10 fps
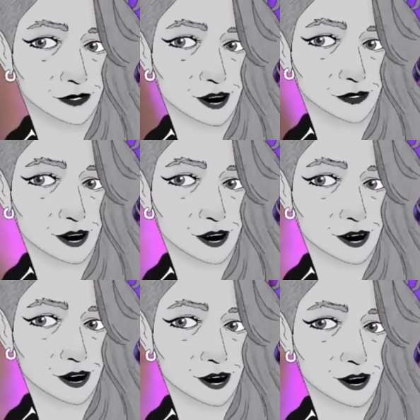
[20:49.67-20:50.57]
But it's
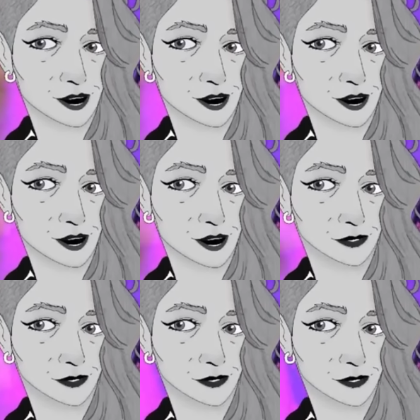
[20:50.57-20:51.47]
not one that I'm
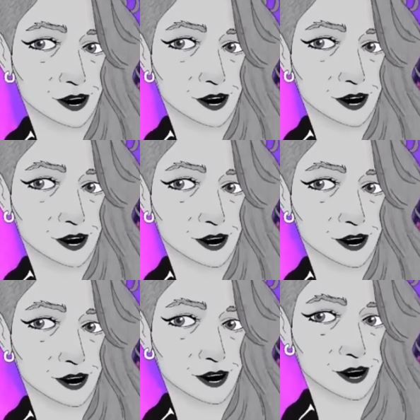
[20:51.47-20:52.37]
as
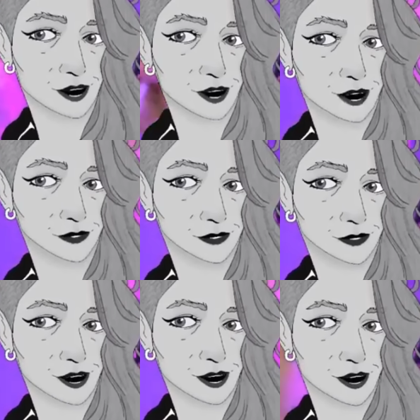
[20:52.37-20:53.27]
super duper
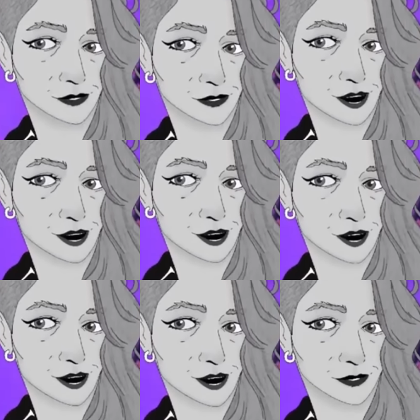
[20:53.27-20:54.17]
conscious of
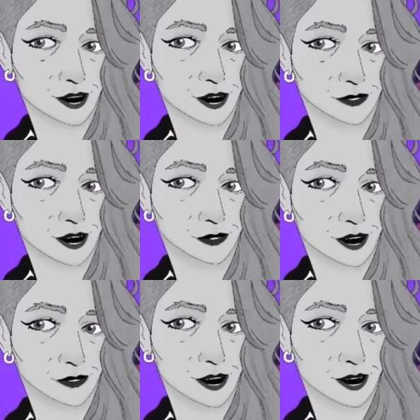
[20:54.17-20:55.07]
right now,
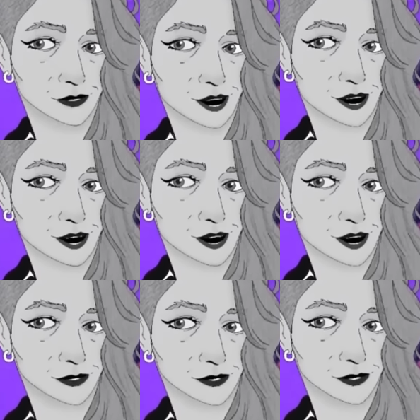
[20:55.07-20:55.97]
because
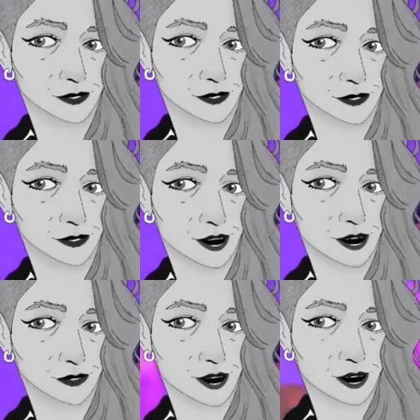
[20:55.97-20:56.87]
I am
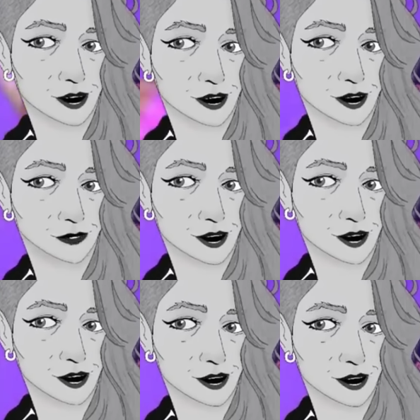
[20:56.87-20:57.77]
of the
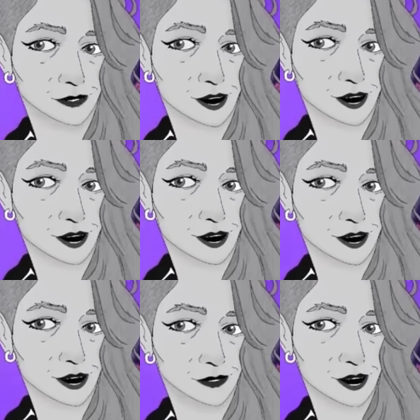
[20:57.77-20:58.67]
opinion that I'm
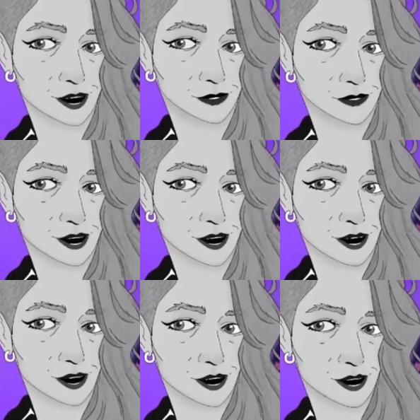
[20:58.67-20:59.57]
actually still in
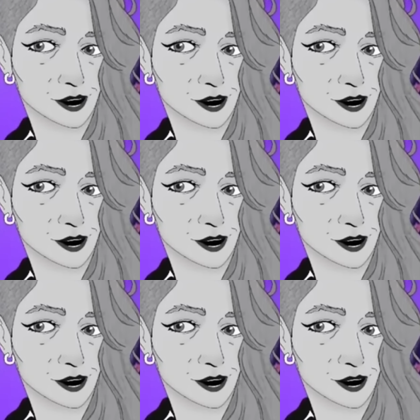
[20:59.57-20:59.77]
the learning